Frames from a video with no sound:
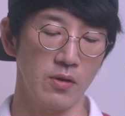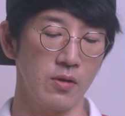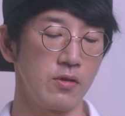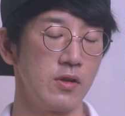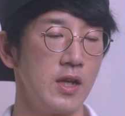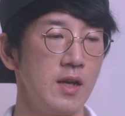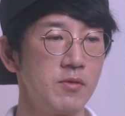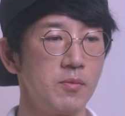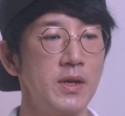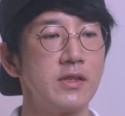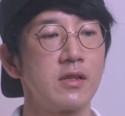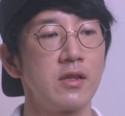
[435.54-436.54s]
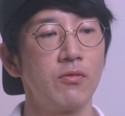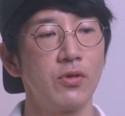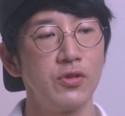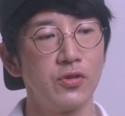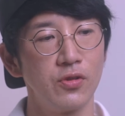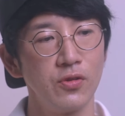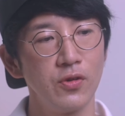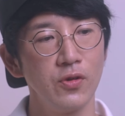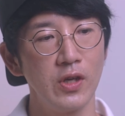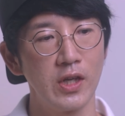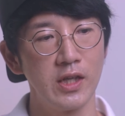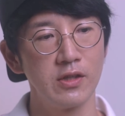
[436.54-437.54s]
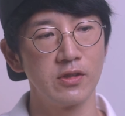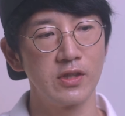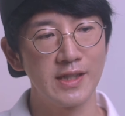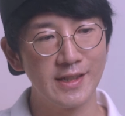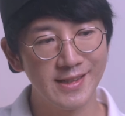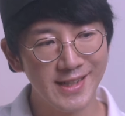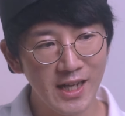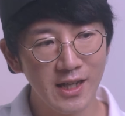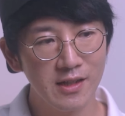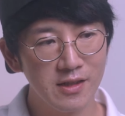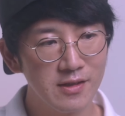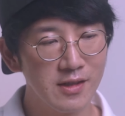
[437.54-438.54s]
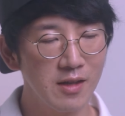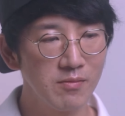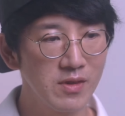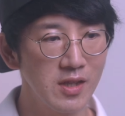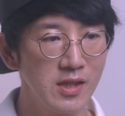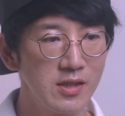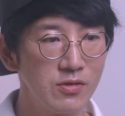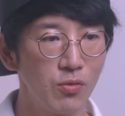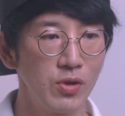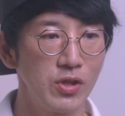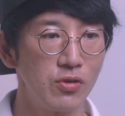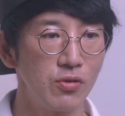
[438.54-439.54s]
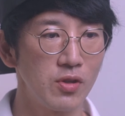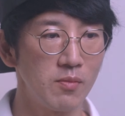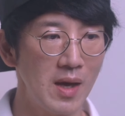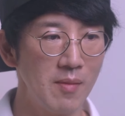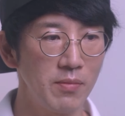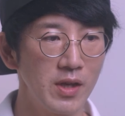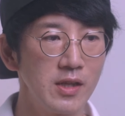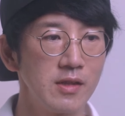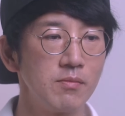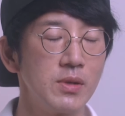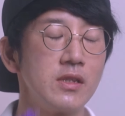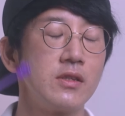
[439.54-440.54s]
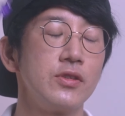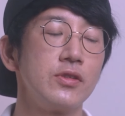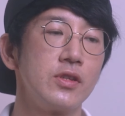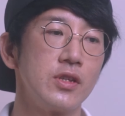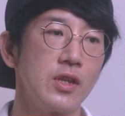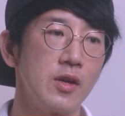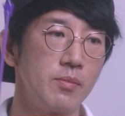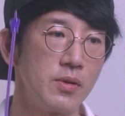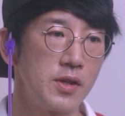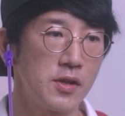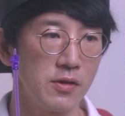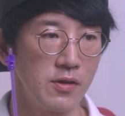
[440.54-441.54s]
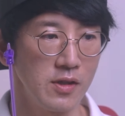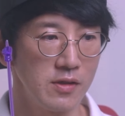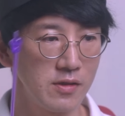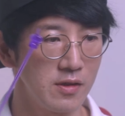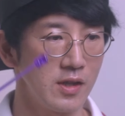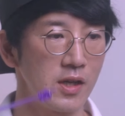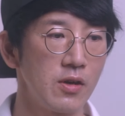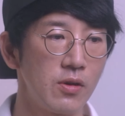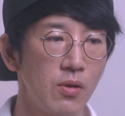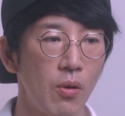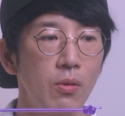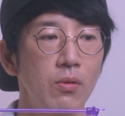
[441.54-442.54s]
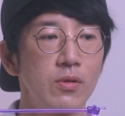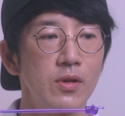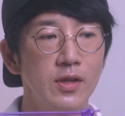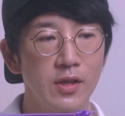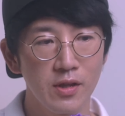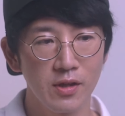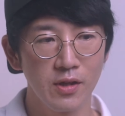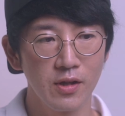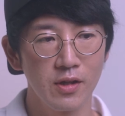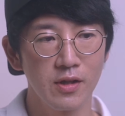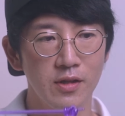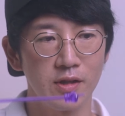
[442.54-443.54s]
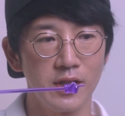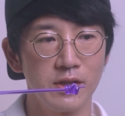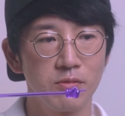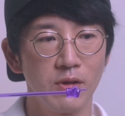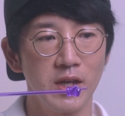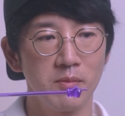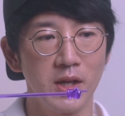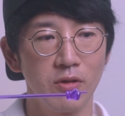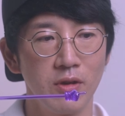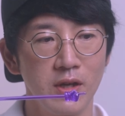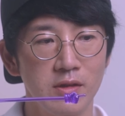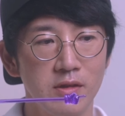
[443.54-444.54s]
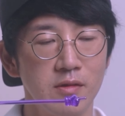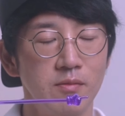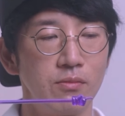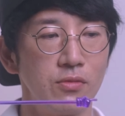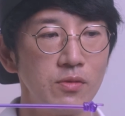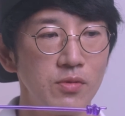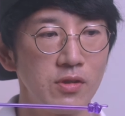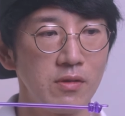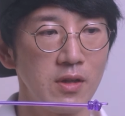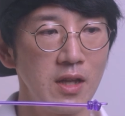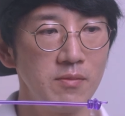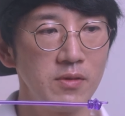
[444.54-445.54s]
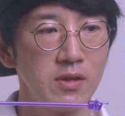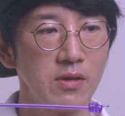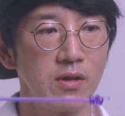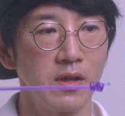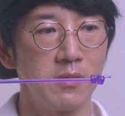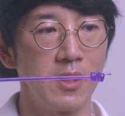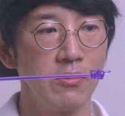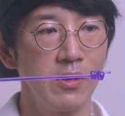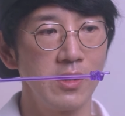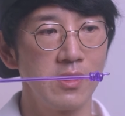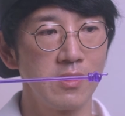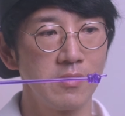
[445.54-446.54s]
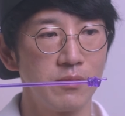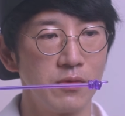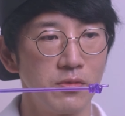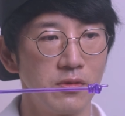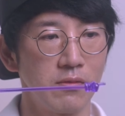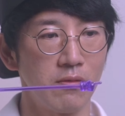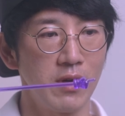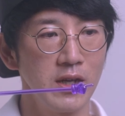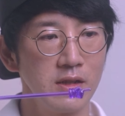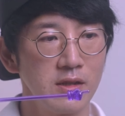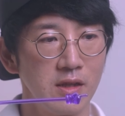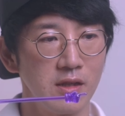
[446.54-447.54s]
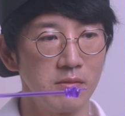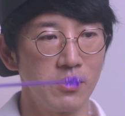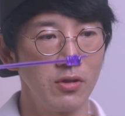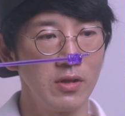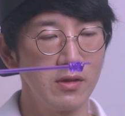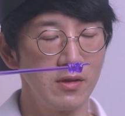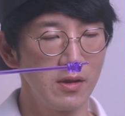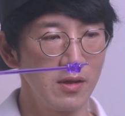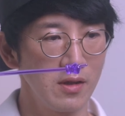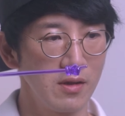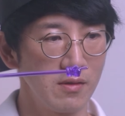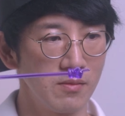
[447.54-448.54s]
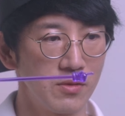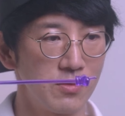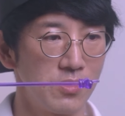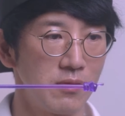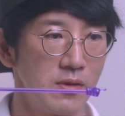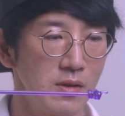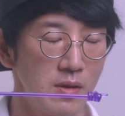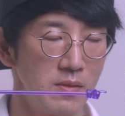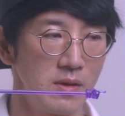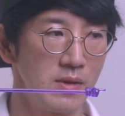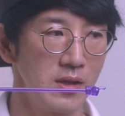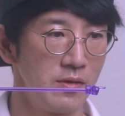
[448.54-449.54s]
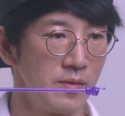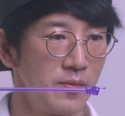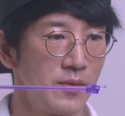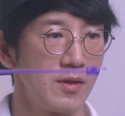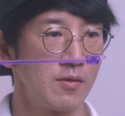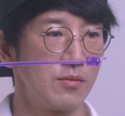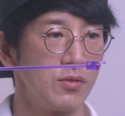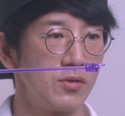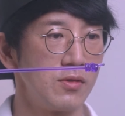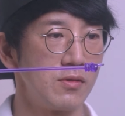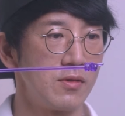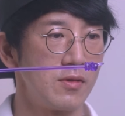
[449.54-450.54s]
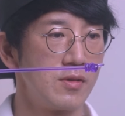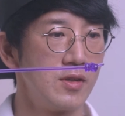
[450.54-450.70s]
the left. Basically, what you do is exactly the same things when you do the mapping, but just vertically. It's like go this way, evaluate, move to the left, evaluate, move to the right, evaluate, move to the right, evaluate, move to the